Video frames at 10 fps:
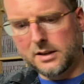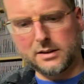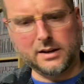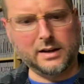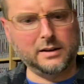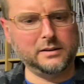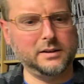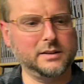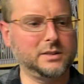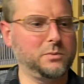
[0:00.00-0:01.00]
Uh,
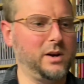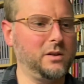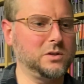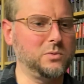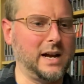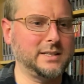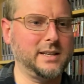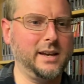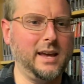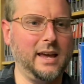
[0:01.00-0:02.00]
it's one of those
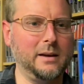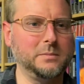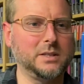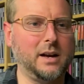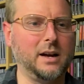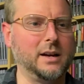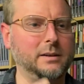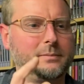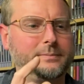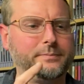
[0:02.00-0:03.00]
wrestling games.
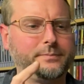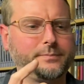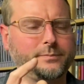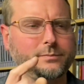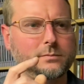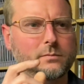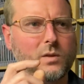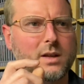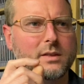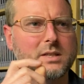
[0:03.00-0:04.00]
Um,
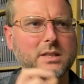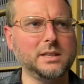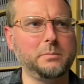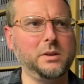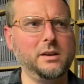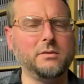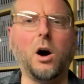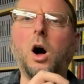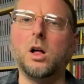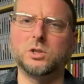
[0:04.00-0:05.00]
this is, I believe,
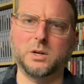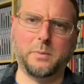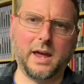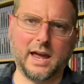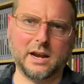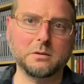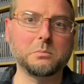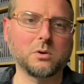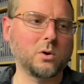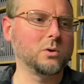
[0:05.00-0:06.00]
All Japan
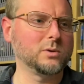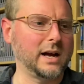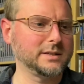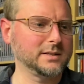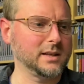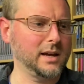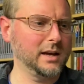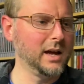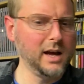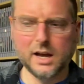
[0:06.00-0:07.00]
Pro Wrestling.
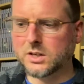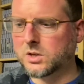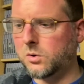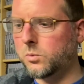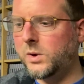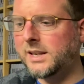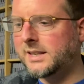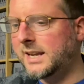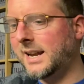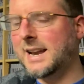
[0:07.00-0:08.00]
So we
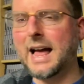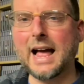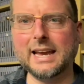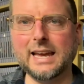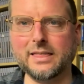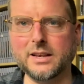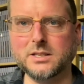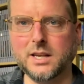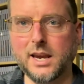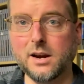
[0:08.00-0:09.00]
did not get
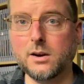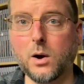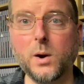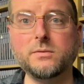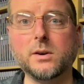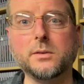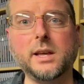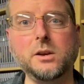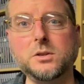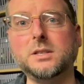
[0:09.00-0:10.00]
this here. However,
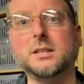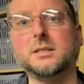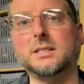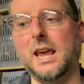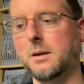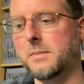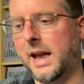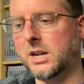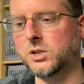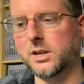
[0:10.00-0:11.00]
they use the same
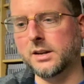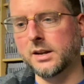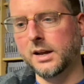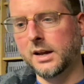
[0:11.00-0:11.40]
engine